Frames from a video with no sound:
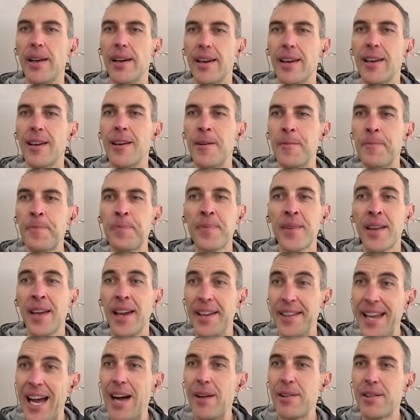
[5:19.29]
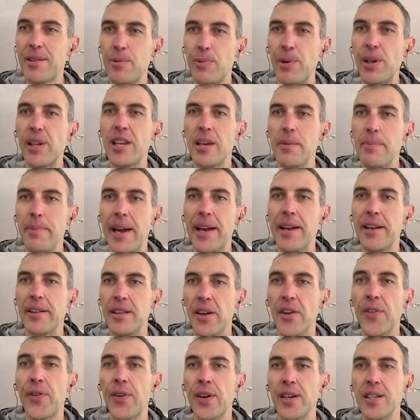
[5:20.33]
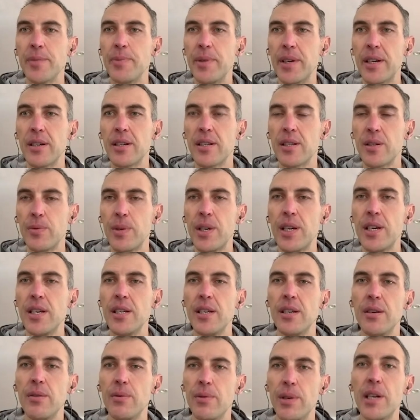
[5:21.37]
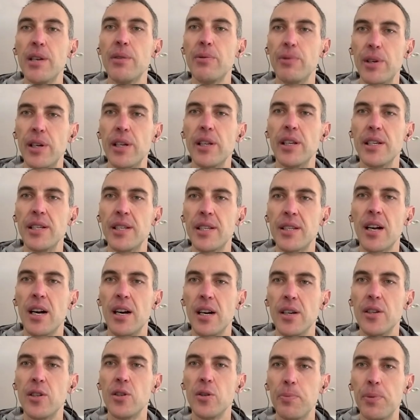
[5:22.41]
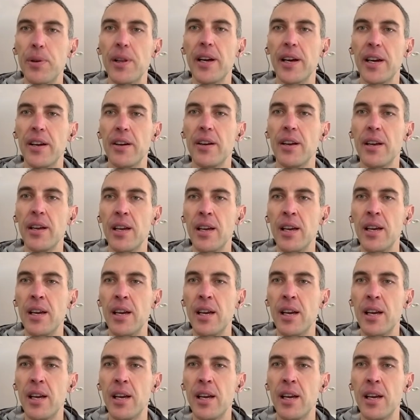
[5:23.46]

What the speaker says: Like, and that really made a difference because we really started to play